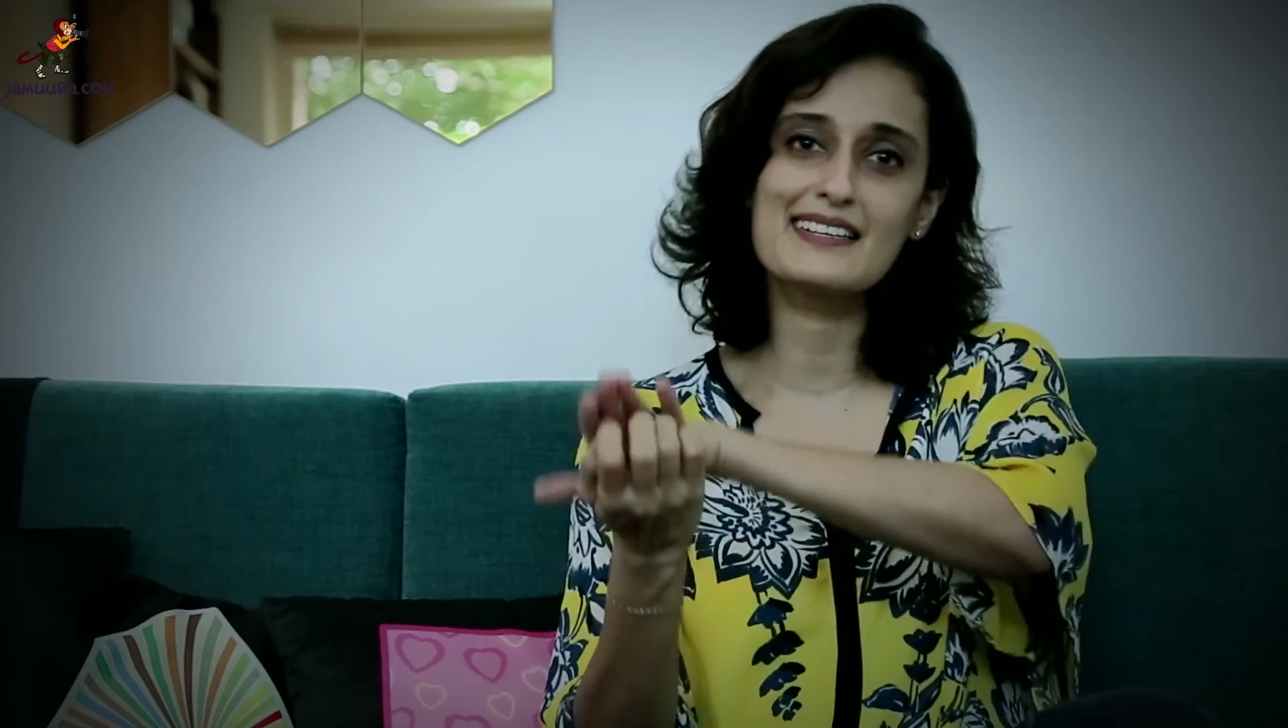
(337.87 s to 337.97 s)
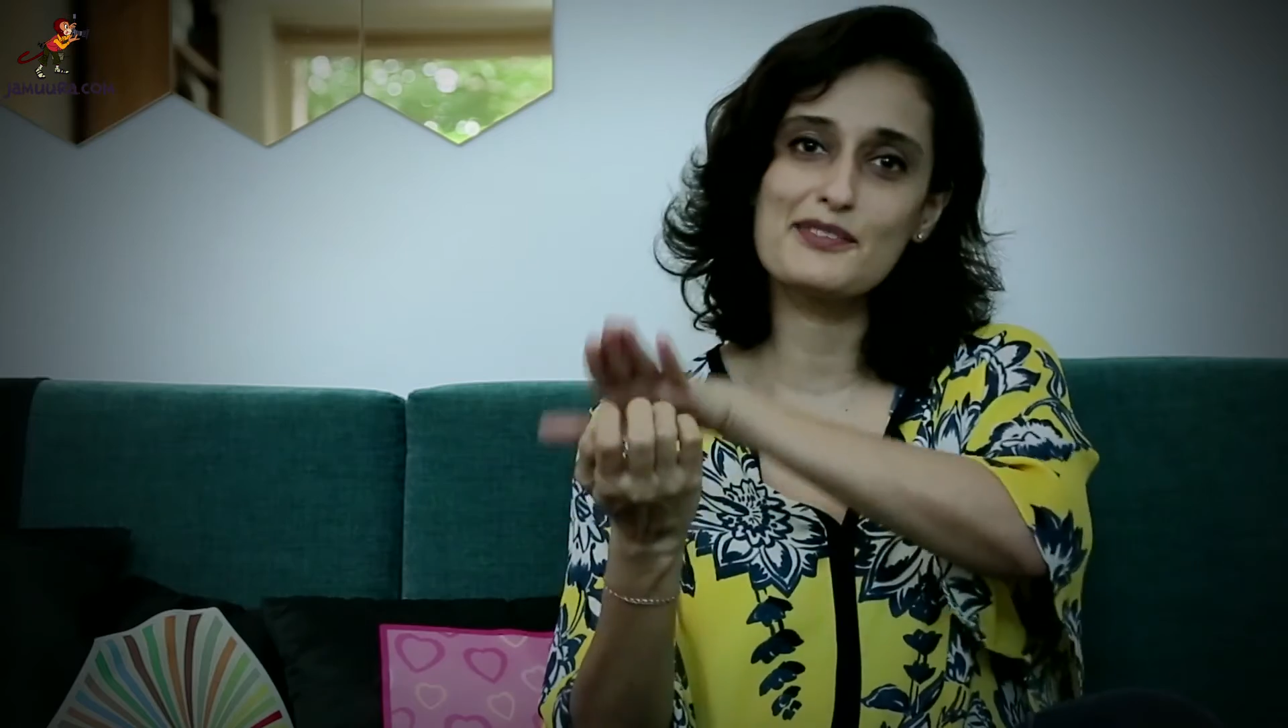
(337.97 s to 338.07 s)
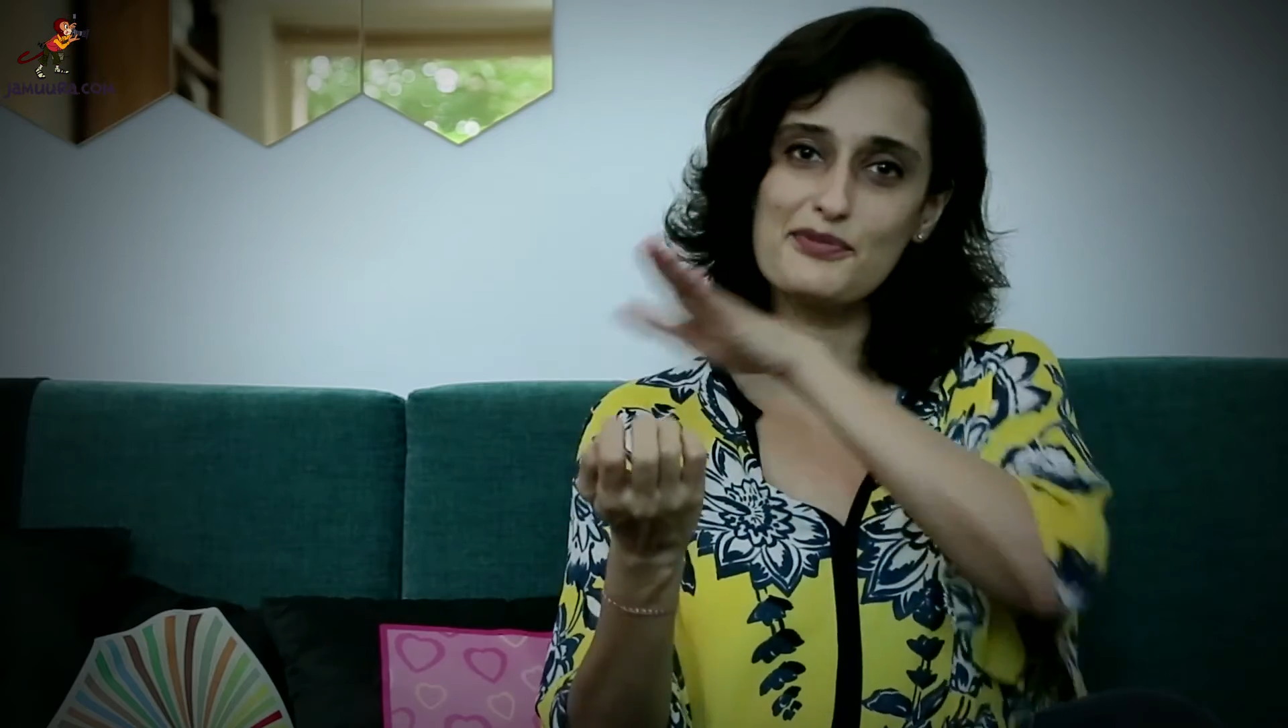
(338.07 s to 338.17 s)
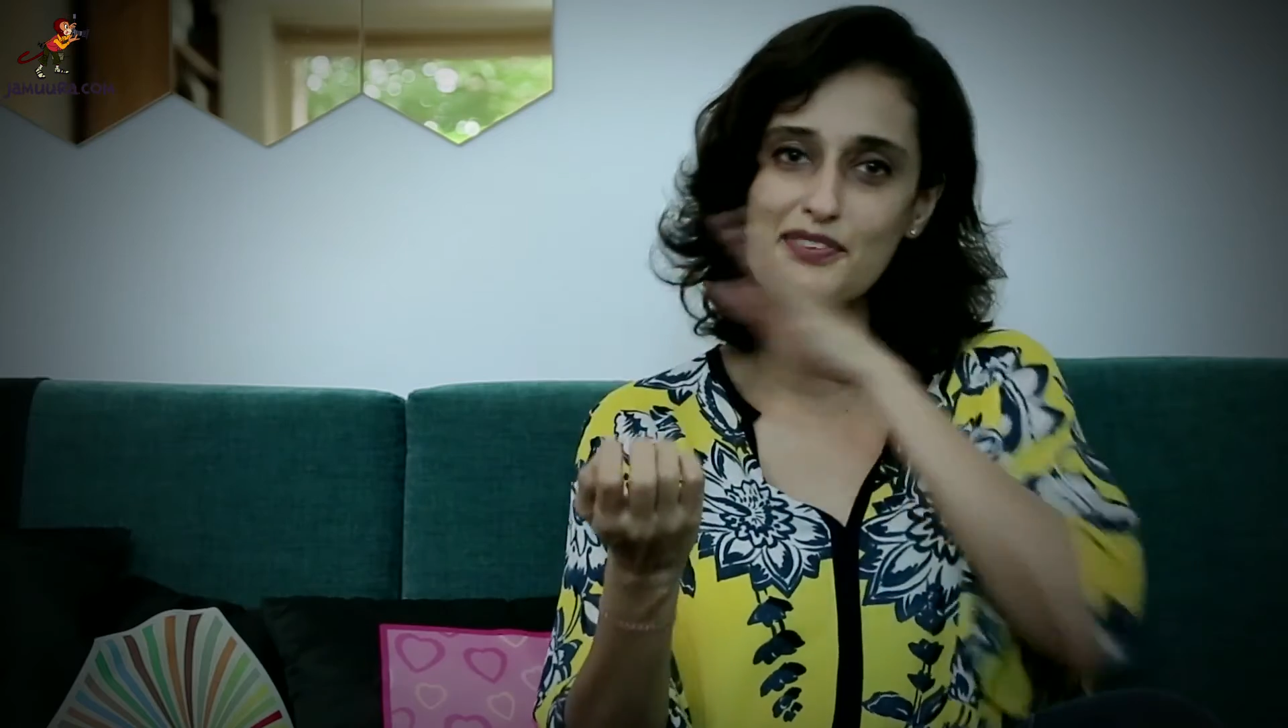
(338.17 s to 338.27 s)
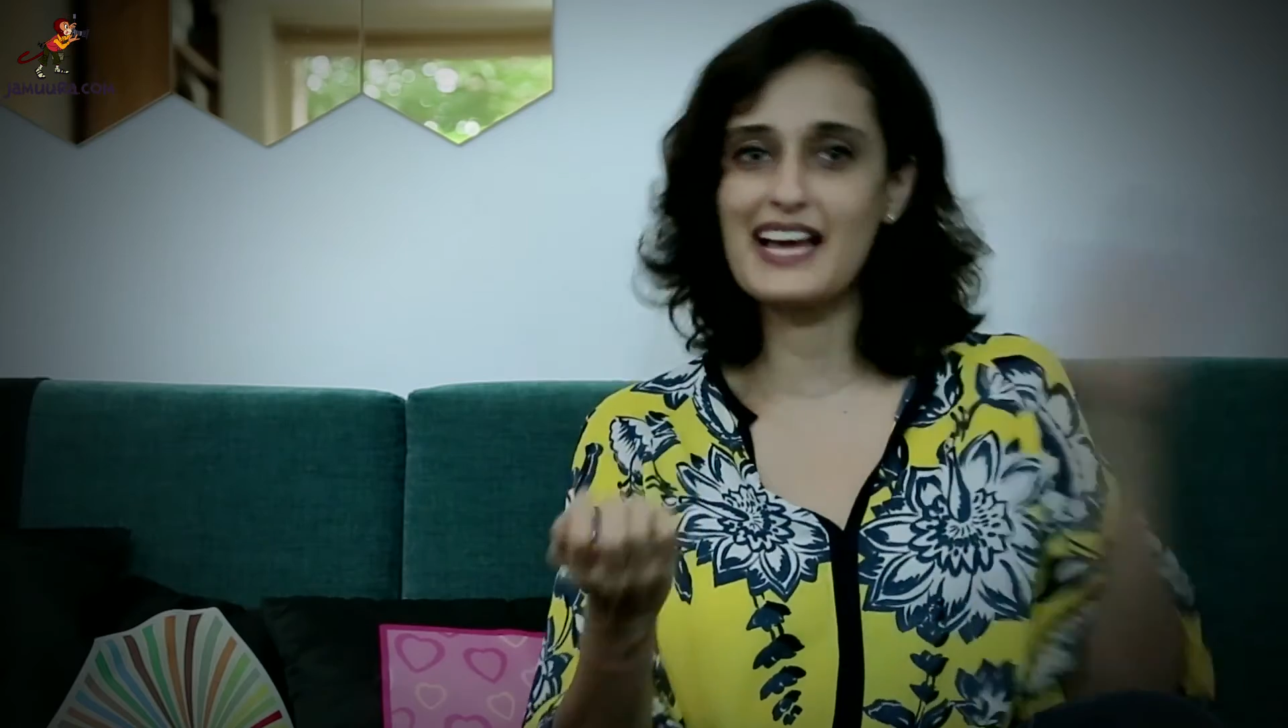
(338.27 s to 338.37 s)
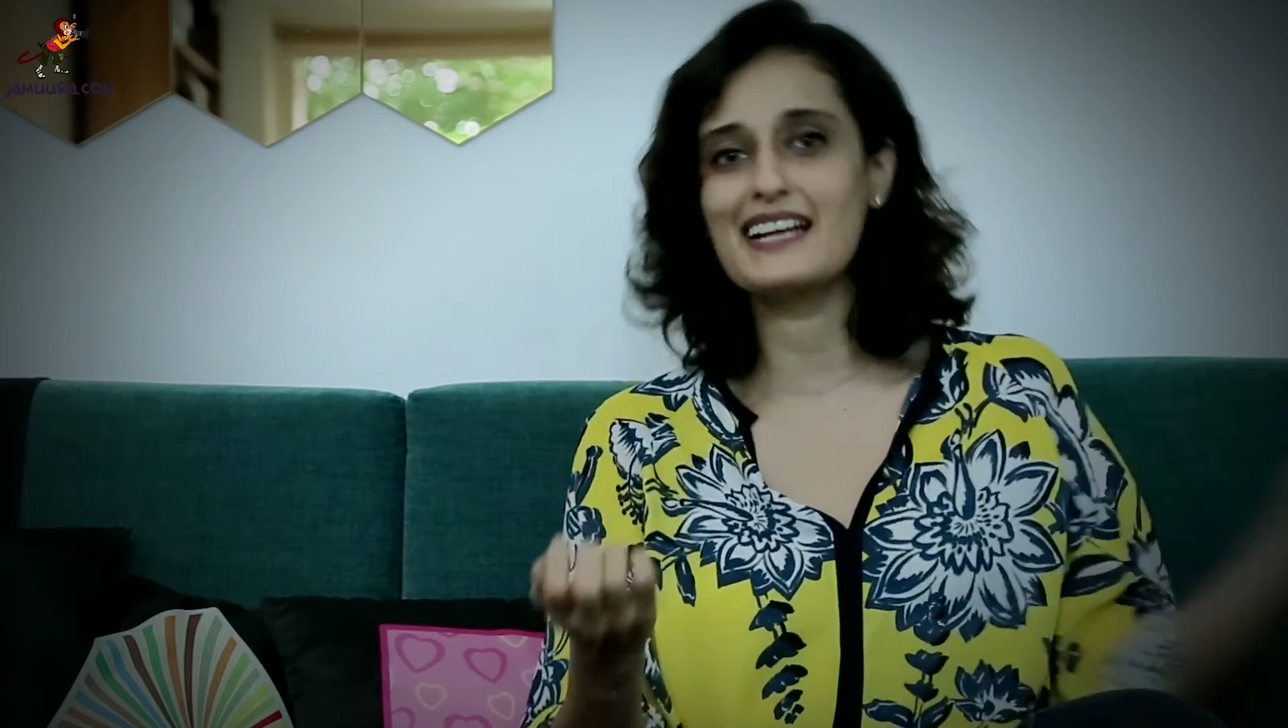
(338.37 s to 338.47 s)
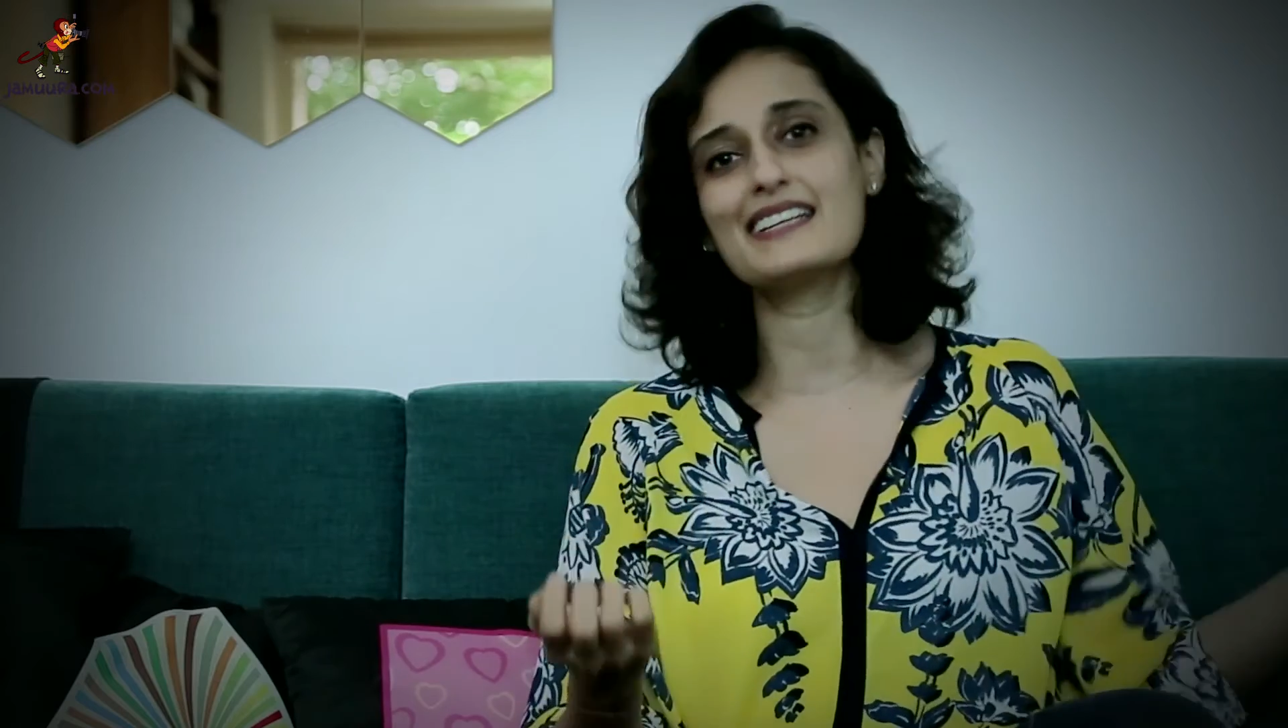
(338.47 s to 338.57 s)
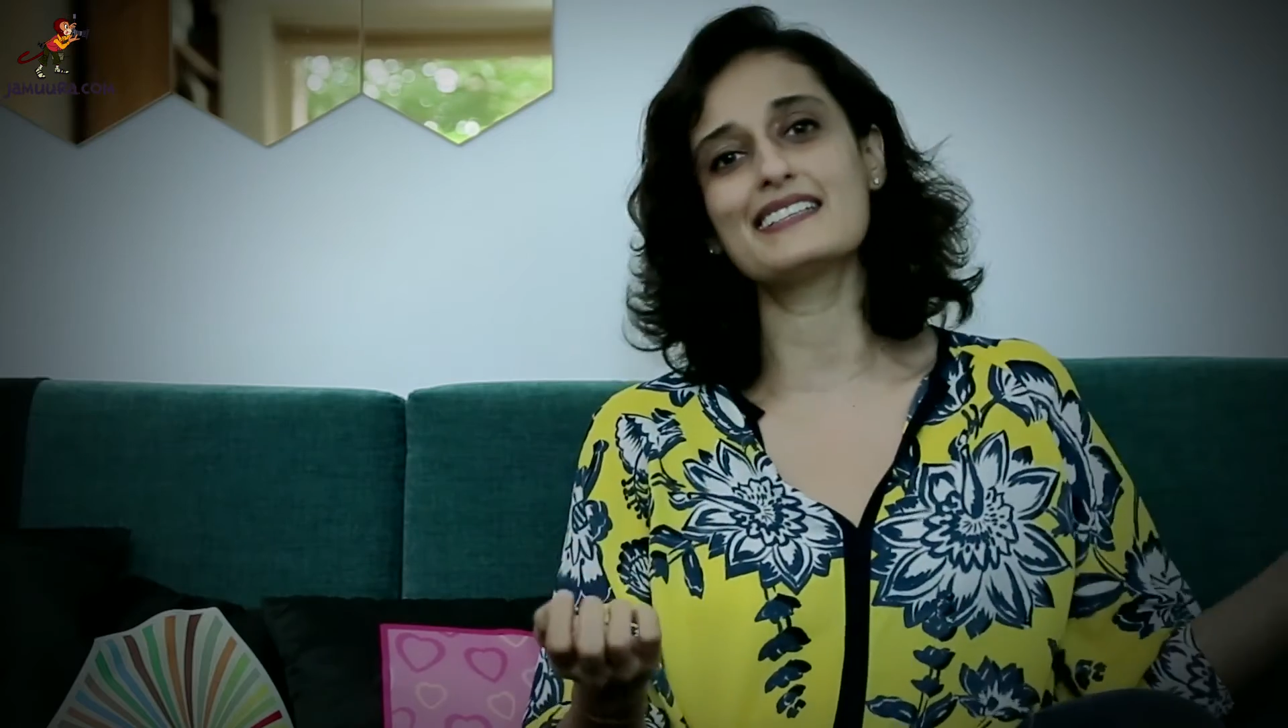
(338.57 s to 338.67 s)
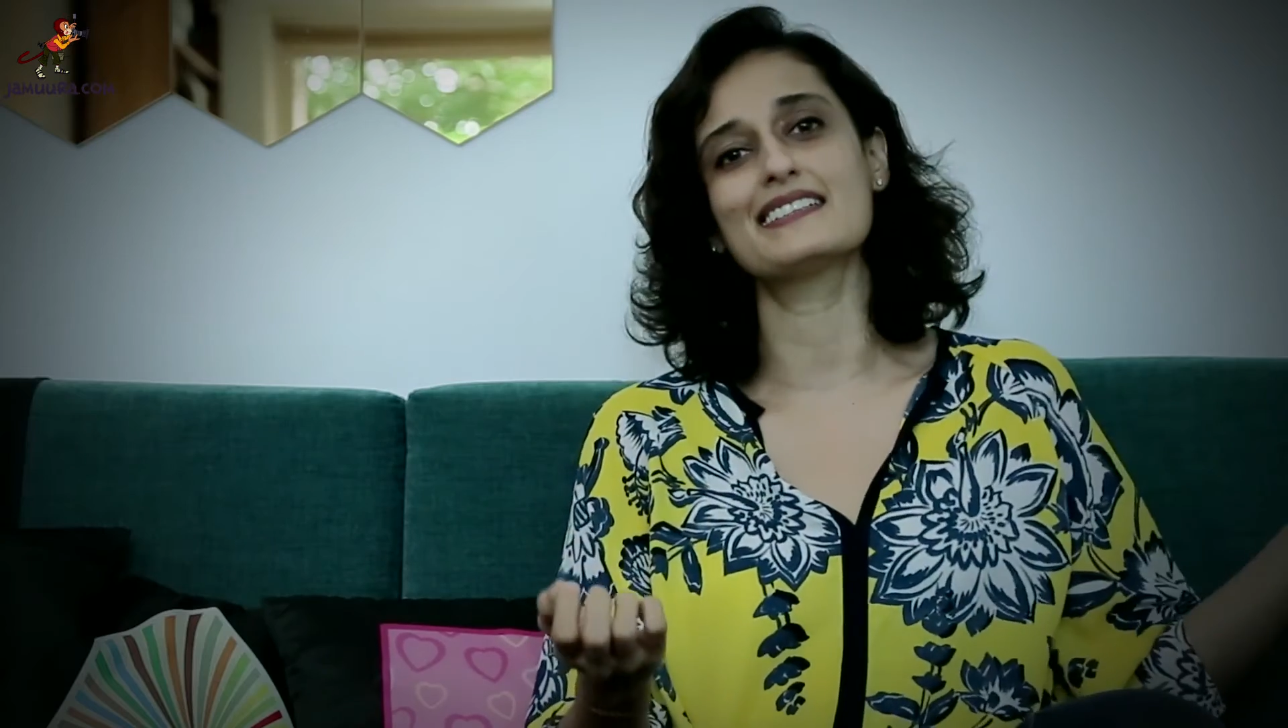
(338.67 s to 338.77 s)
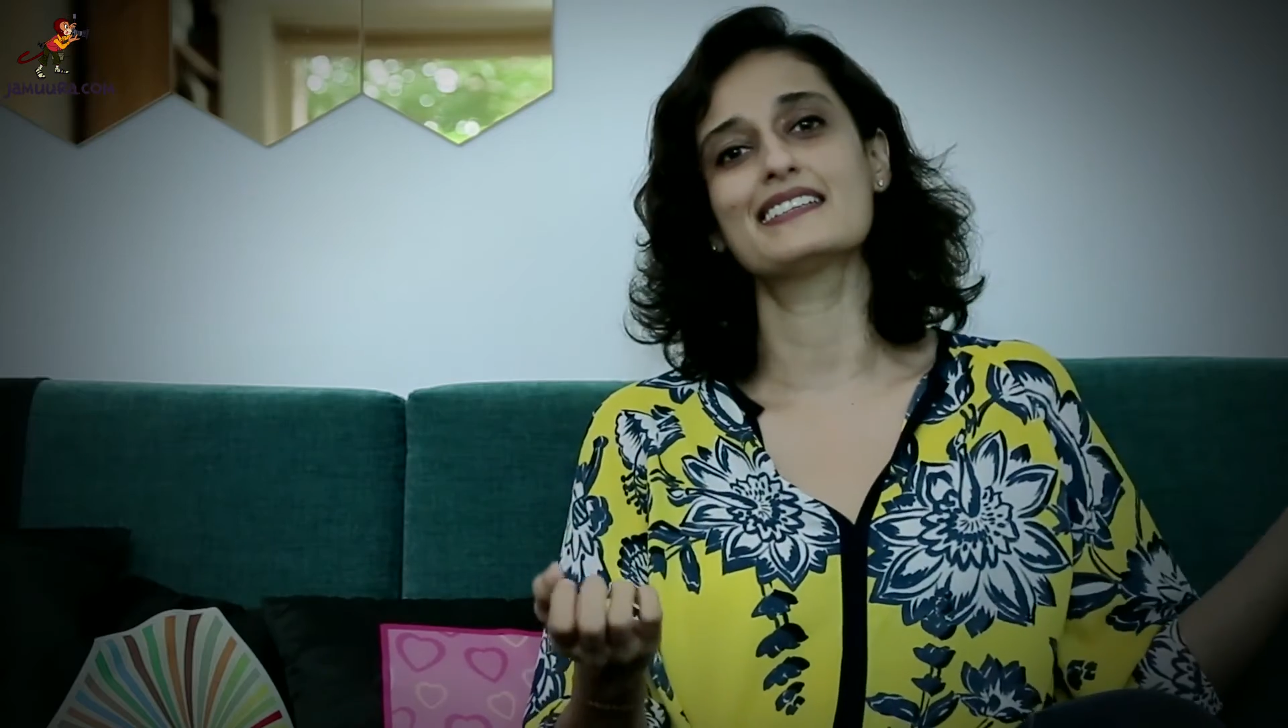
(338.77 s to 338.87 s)

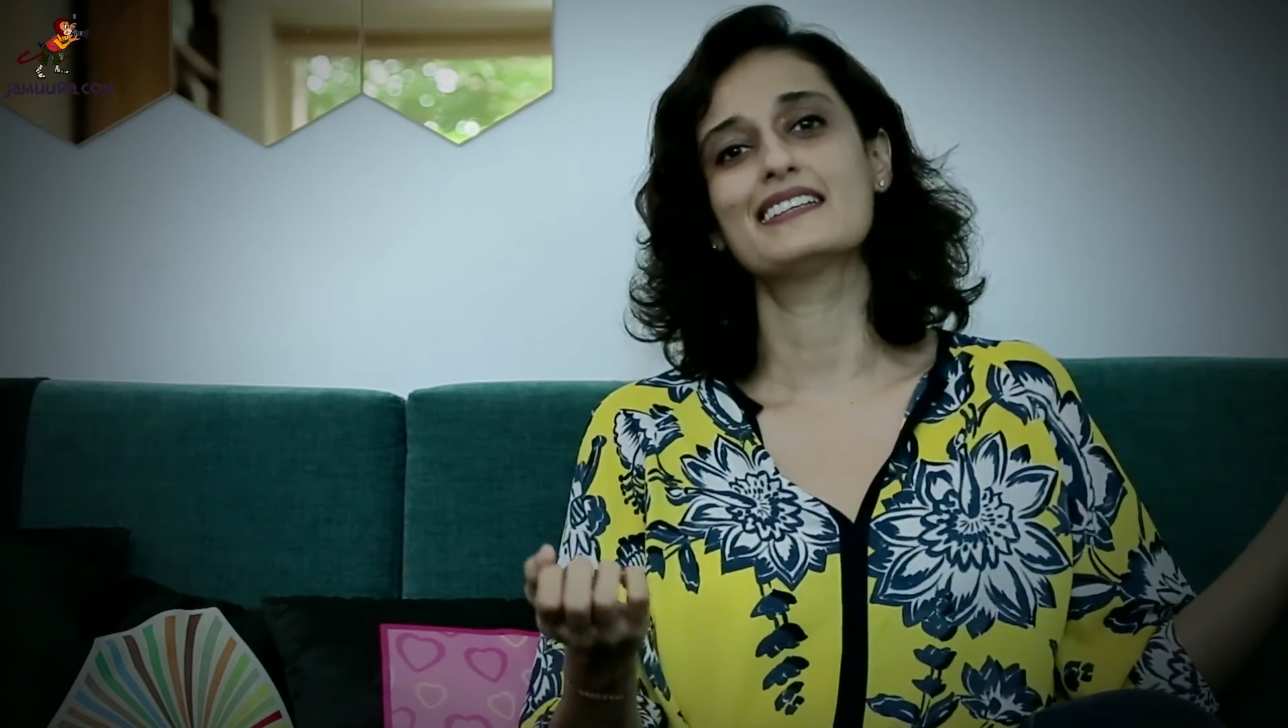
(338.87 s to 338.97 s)
reflect